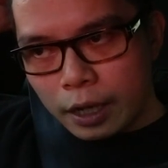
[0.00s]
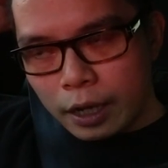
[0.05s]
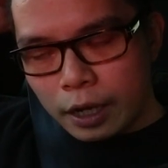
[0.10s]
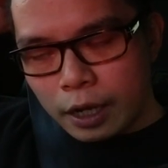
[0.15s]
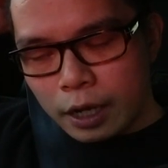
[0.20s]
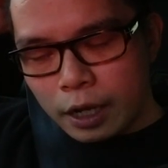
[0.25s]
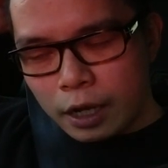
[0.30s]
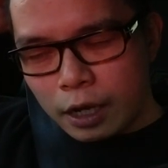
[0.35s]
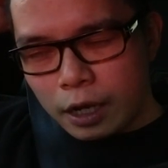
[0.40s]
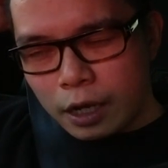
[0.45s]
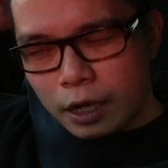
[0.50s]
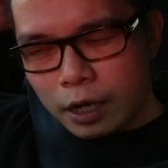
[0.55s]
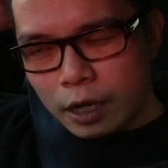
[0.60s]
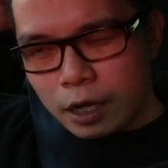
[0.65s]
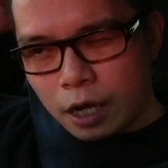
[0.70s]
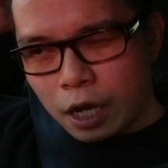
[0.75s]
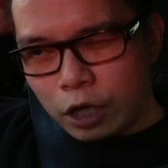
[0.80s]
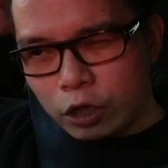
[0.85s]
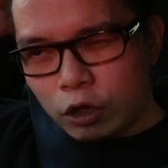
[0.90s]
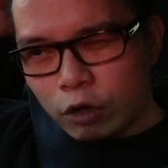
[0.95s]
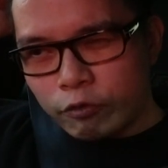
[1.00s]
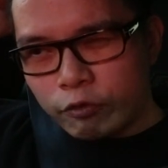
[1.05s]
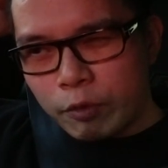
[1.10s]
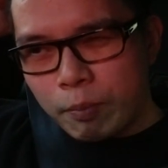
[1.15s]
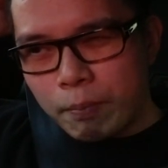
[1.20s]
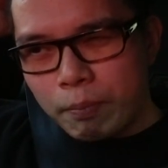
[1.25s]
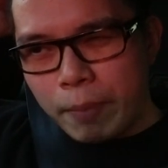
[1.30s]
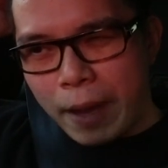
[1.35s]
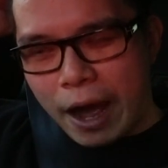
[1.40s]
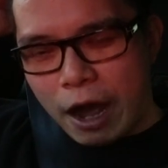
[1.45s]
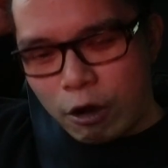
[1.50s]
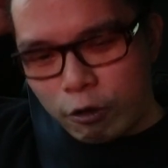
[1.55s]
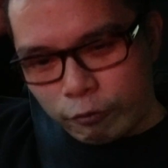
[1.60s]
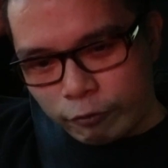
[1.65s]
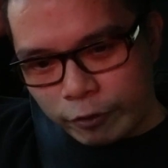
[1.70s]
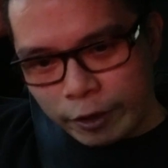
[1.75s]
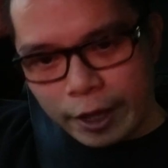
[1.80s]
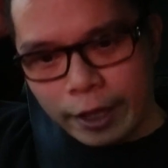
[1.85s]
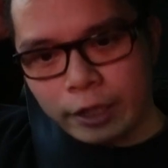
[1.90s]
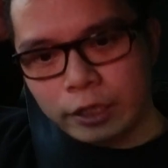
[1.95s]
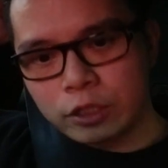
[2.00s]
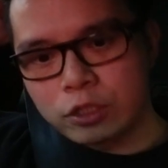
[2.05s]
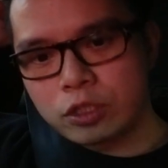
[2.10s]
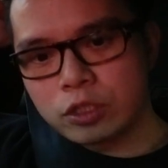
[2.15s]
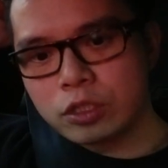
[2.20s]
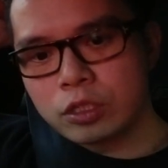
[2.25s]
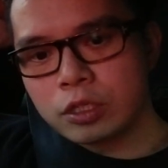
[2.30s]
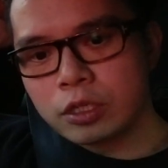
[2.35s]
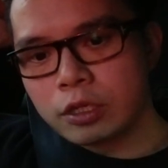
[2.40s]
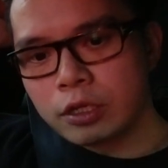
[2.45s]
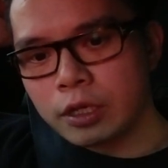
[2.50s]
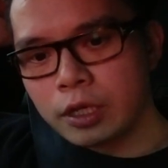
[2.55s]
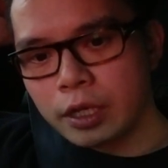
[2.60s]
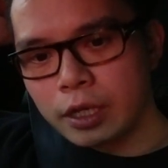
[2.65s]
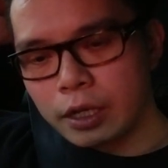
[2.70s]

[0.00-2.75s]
I got from Powerflex,